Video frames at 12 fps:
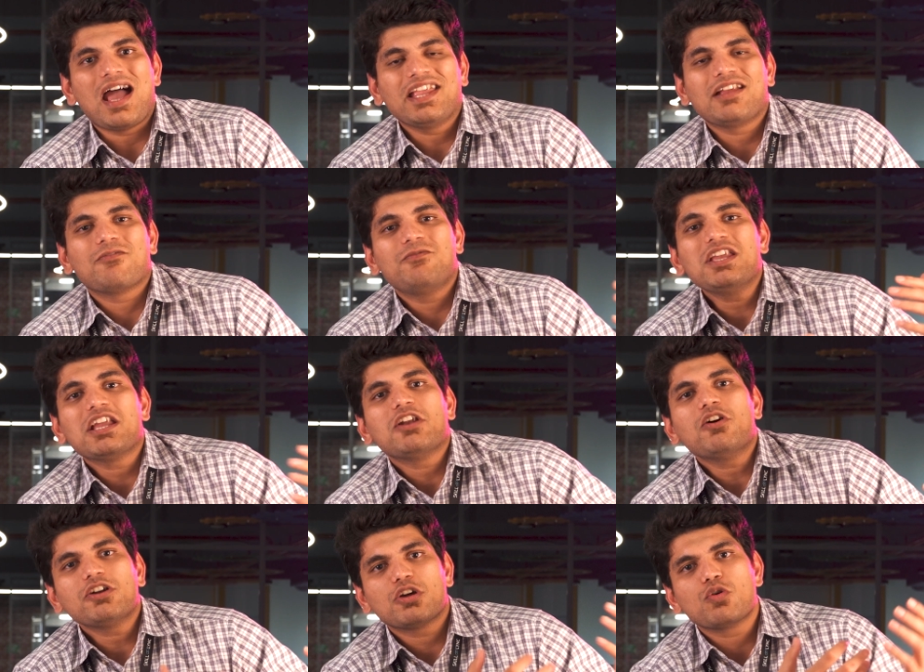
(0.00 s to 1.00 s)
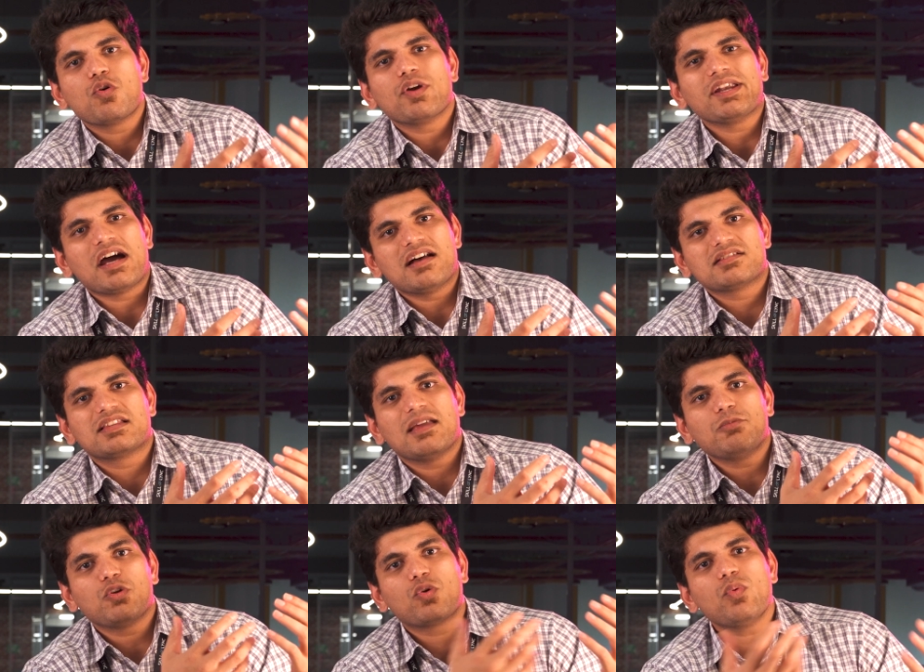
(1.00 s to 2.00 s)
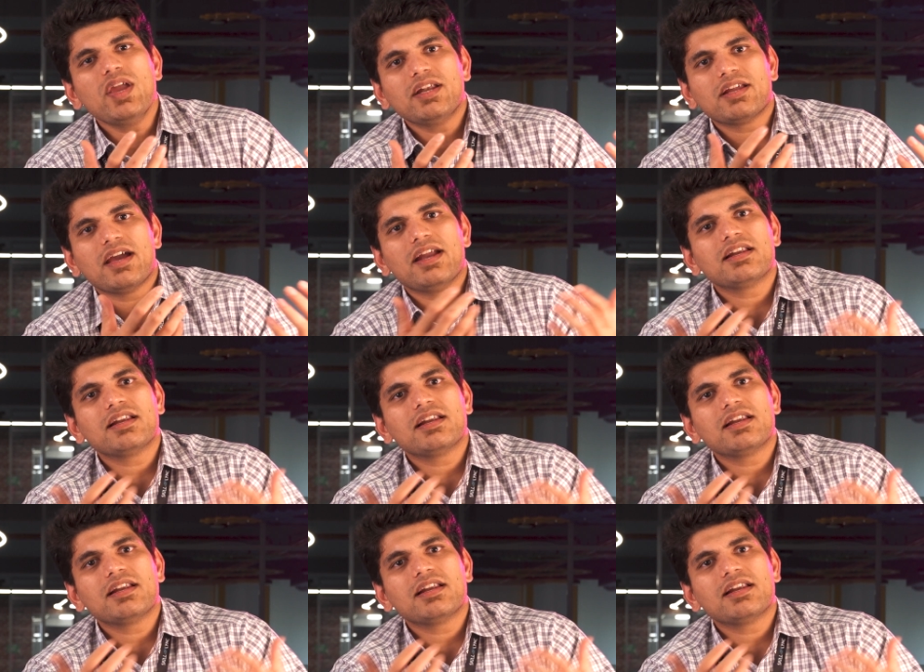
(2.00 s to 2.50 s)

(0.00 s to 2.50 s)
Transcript: I, we cannot go and ask them to quit